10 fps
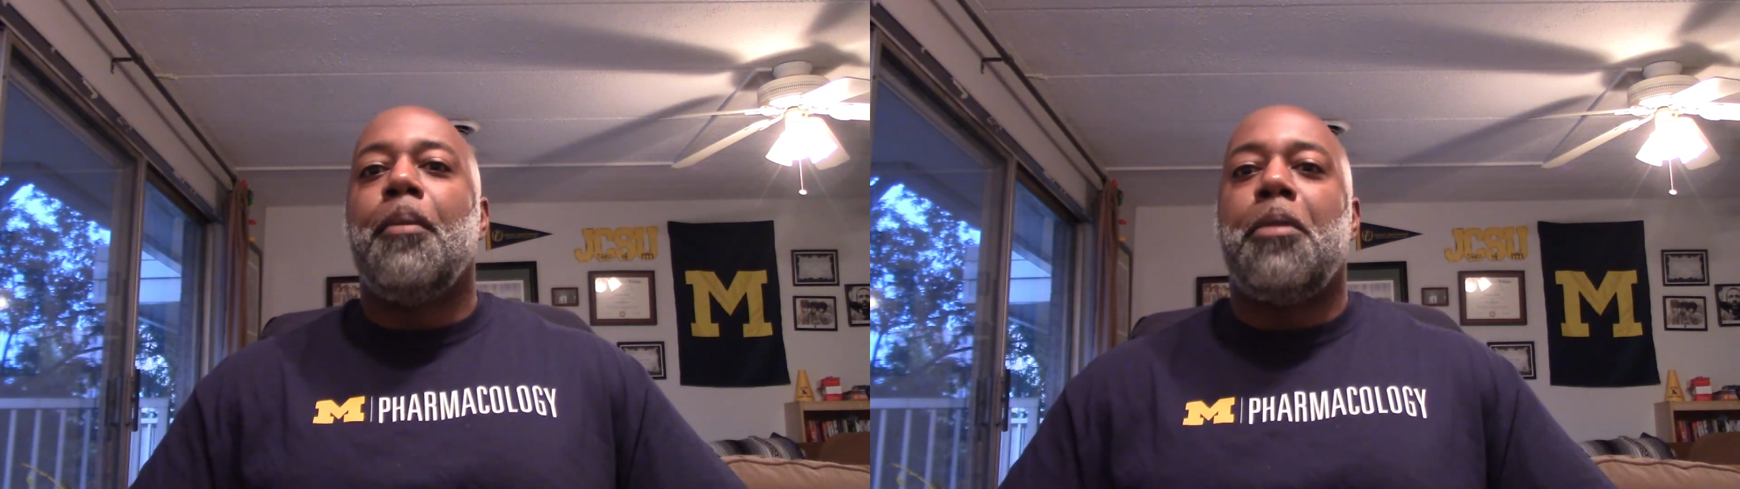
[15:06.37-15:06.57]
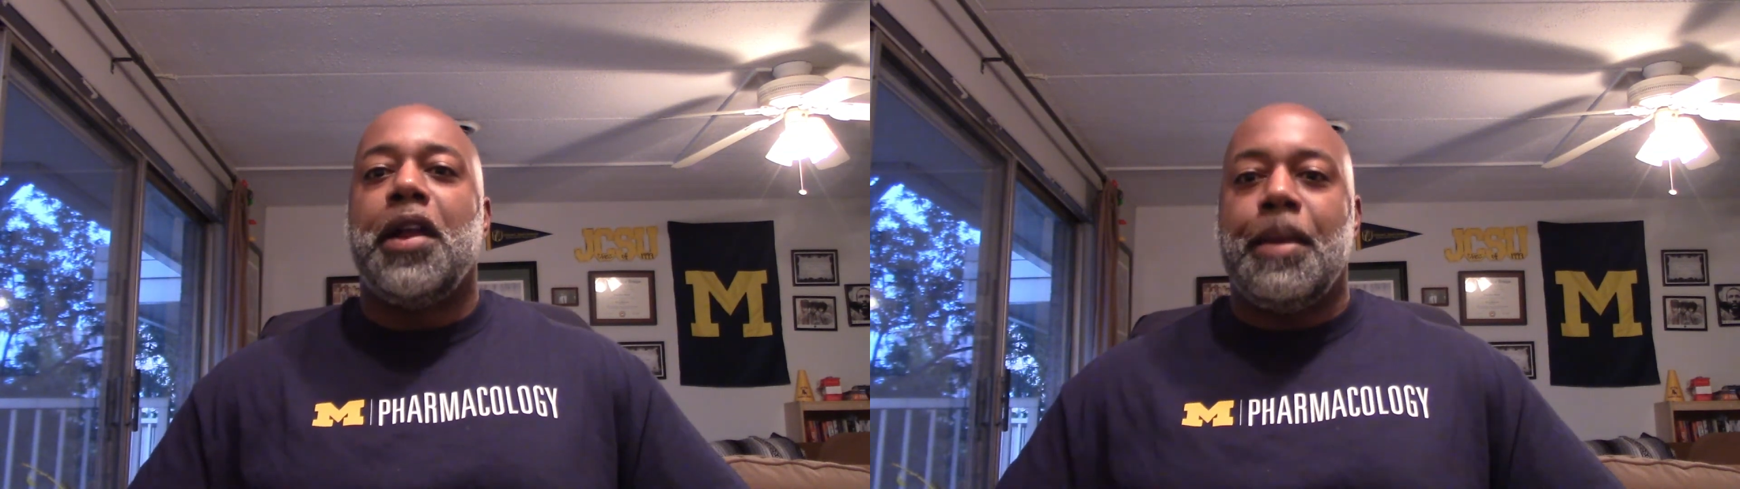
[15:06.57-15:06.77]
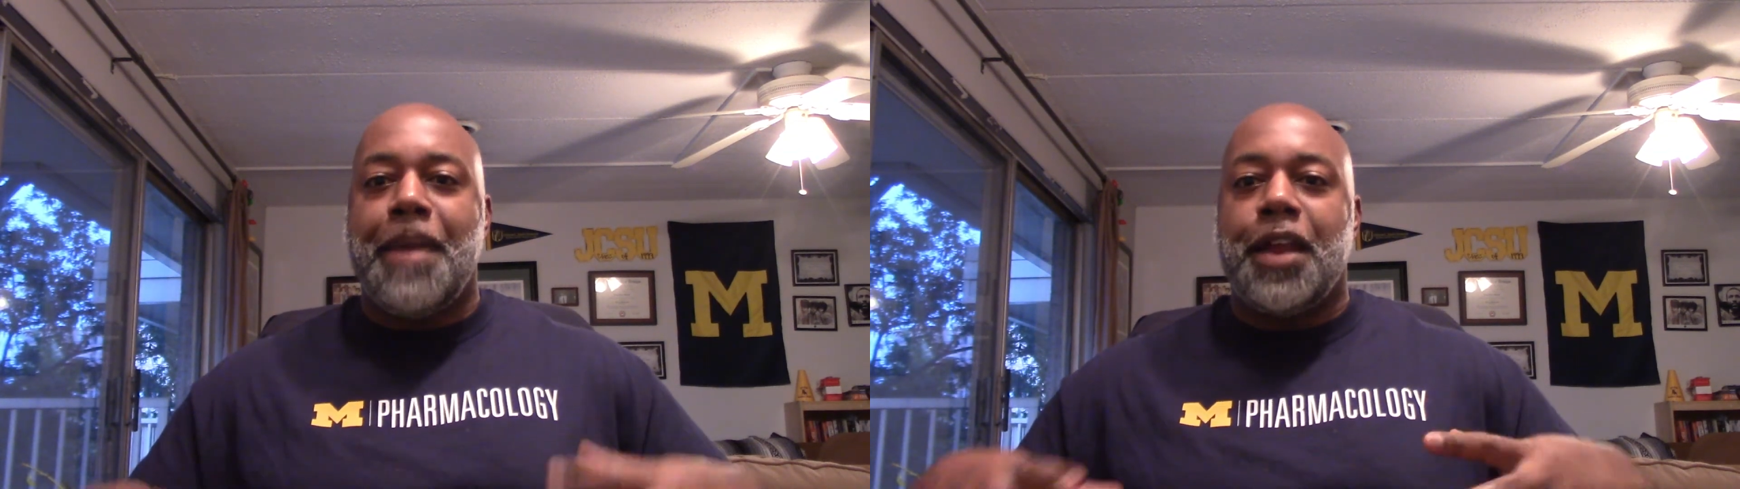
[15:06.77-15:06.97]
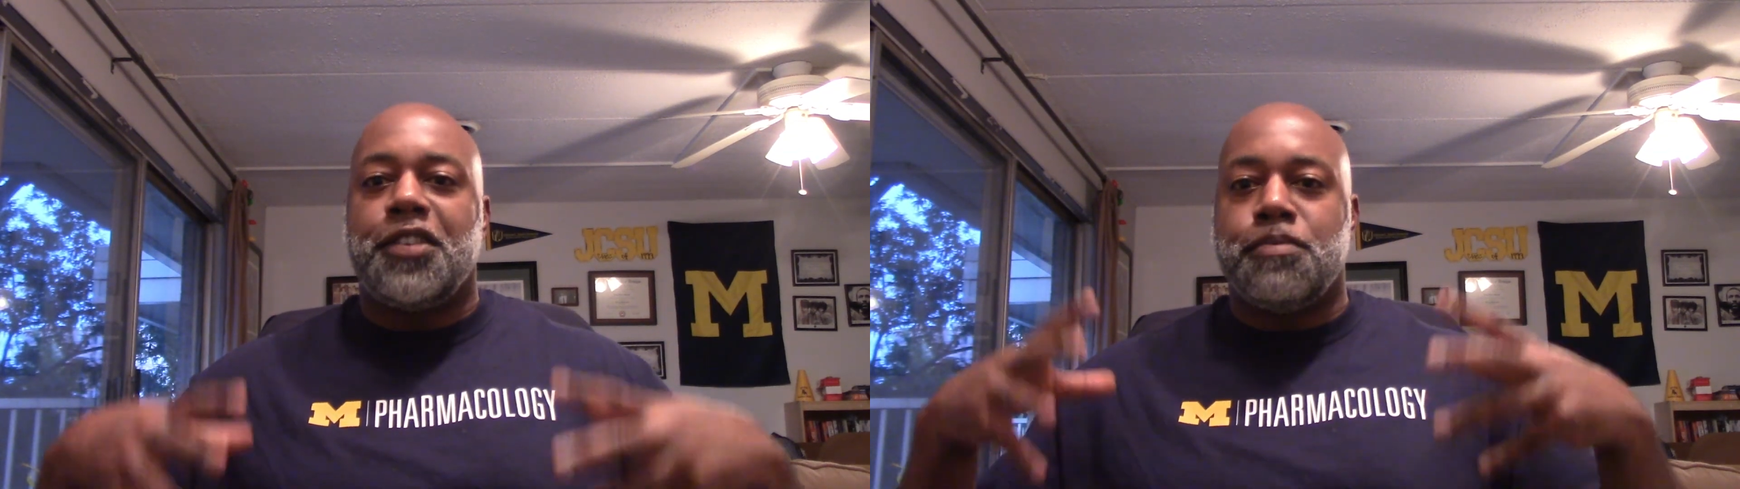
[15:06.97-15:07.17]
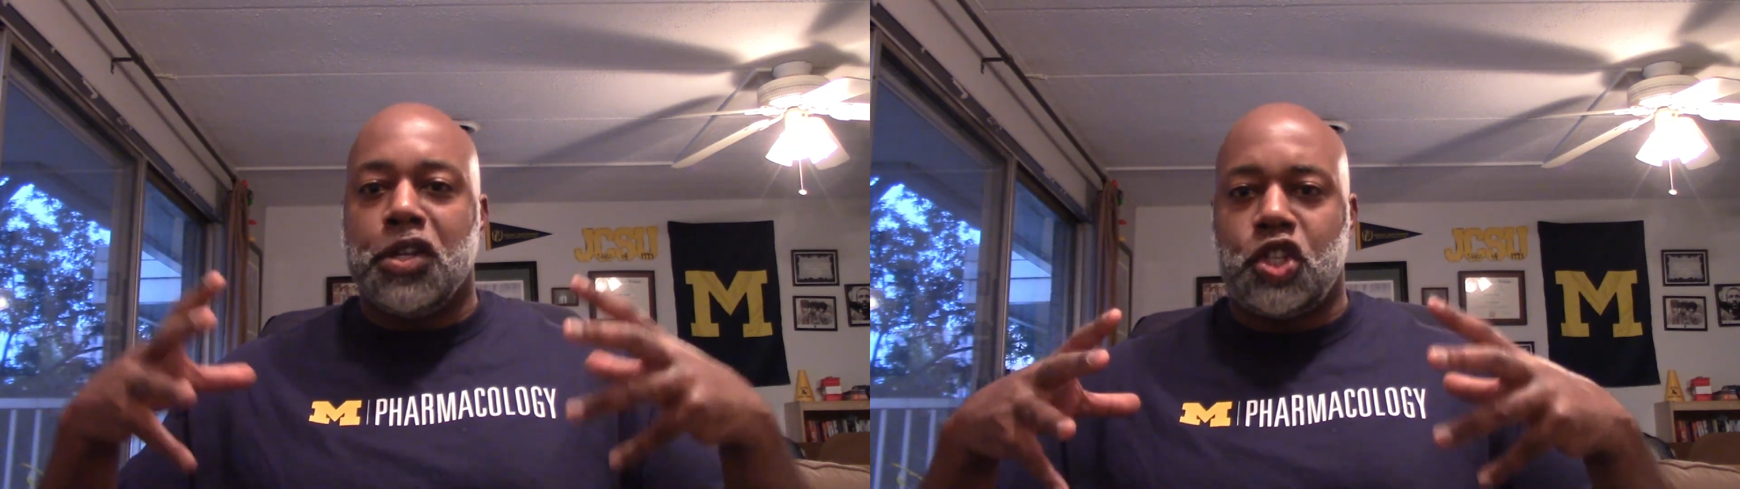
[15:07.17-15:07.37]
but it made
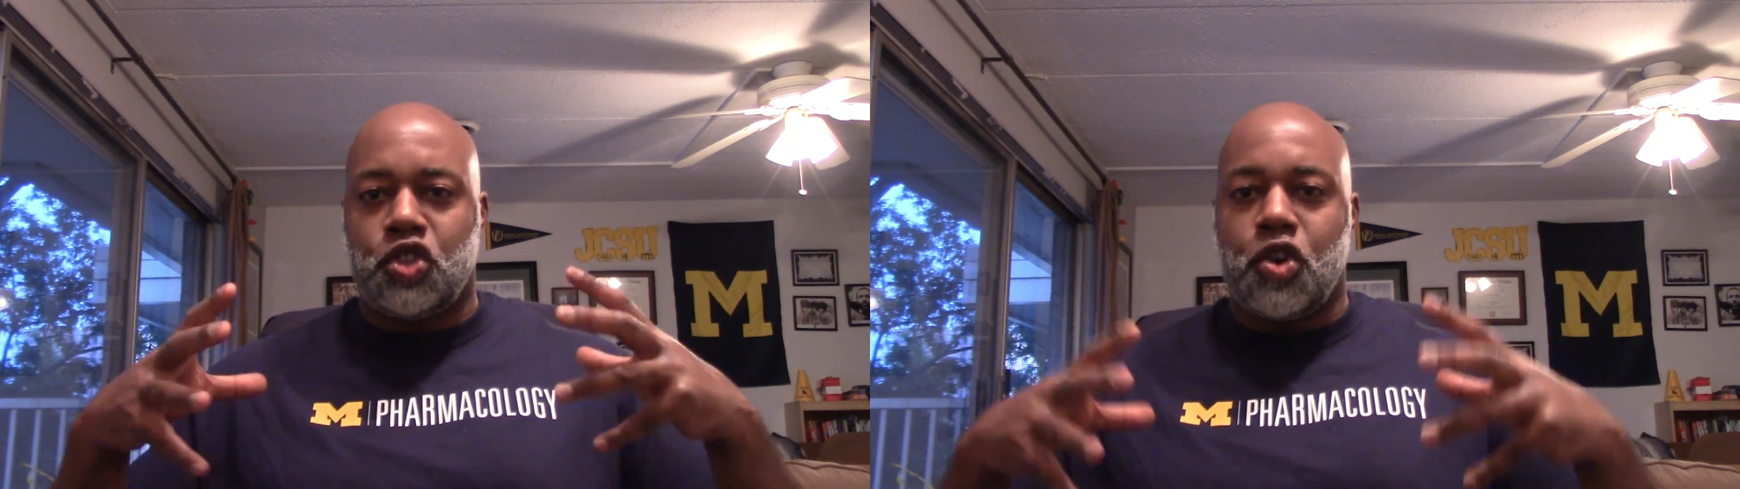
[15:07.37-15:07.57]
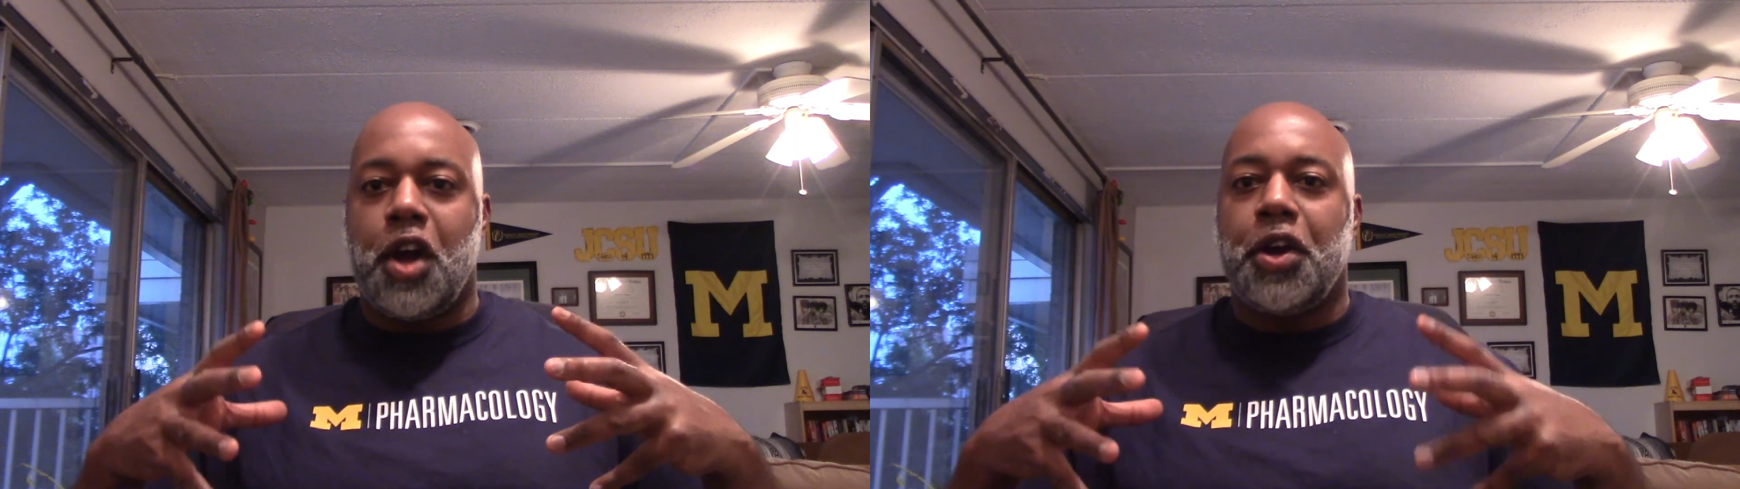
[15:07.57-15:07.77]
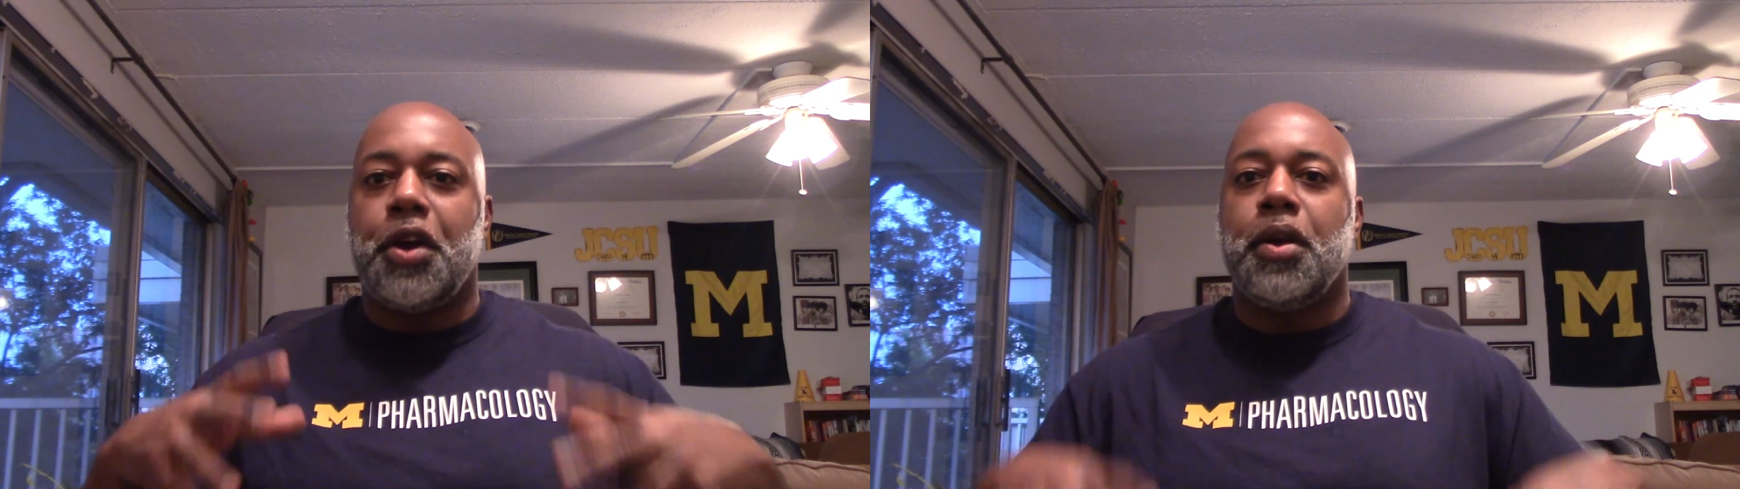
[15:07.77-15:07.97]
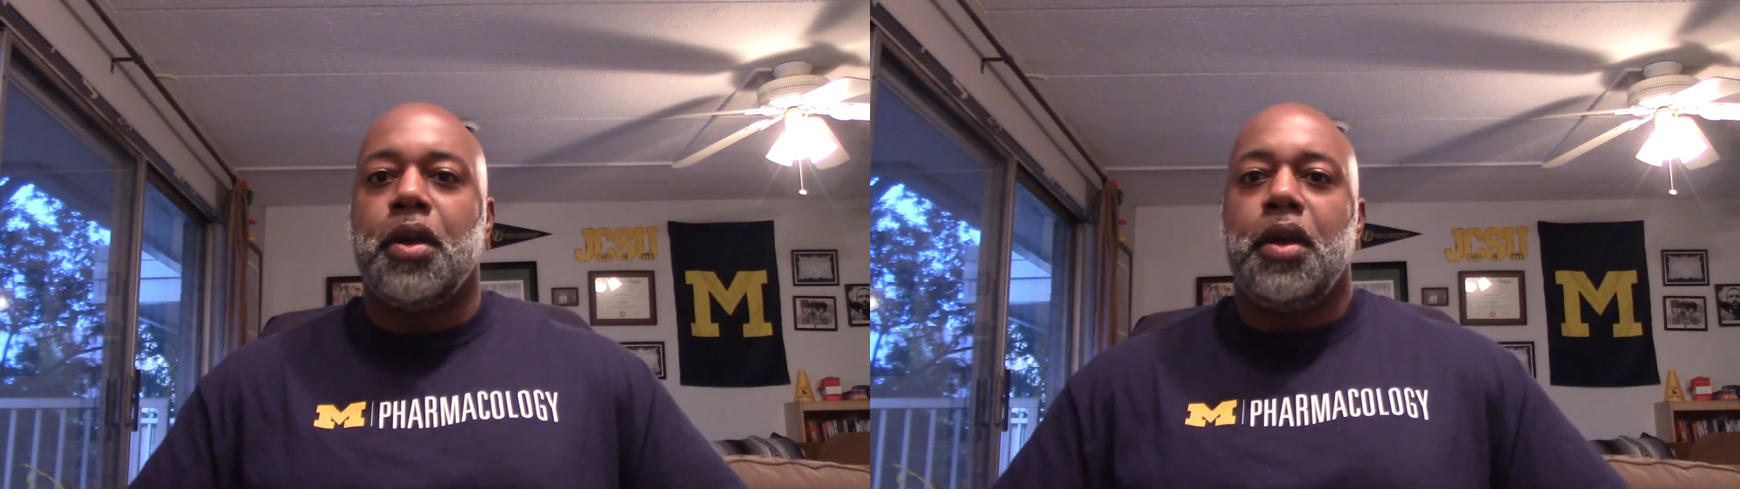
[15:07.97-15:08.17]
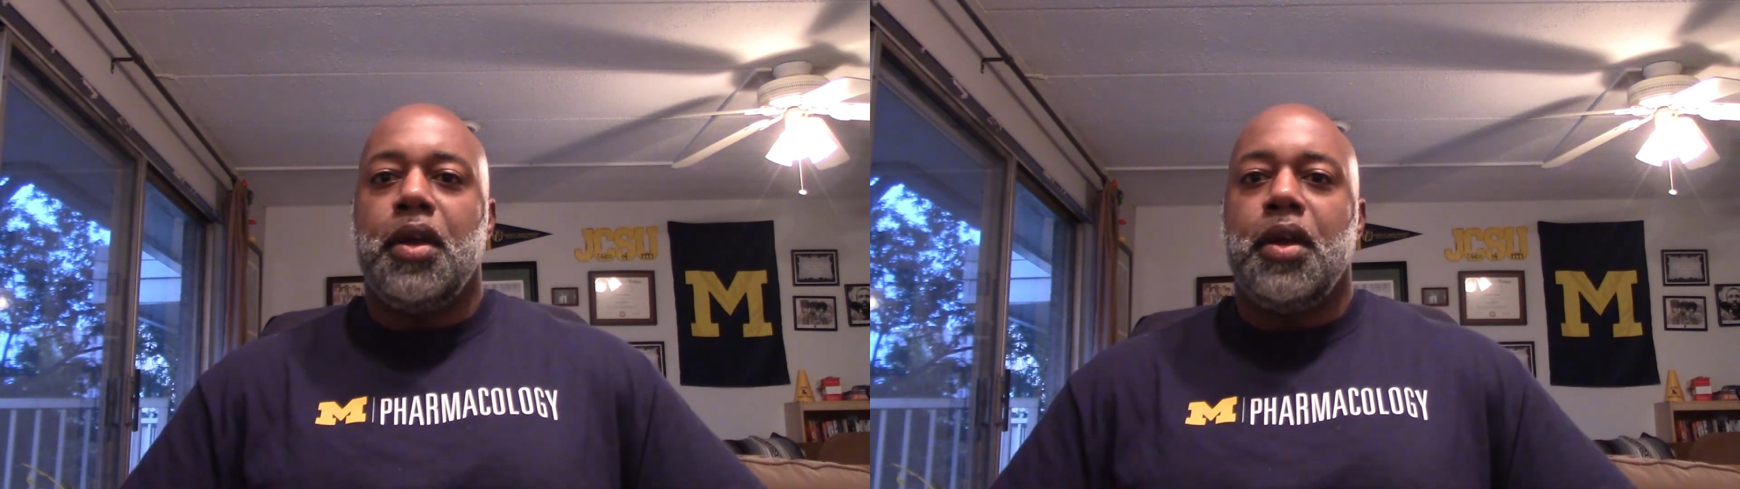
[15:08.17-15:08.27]
us much stronger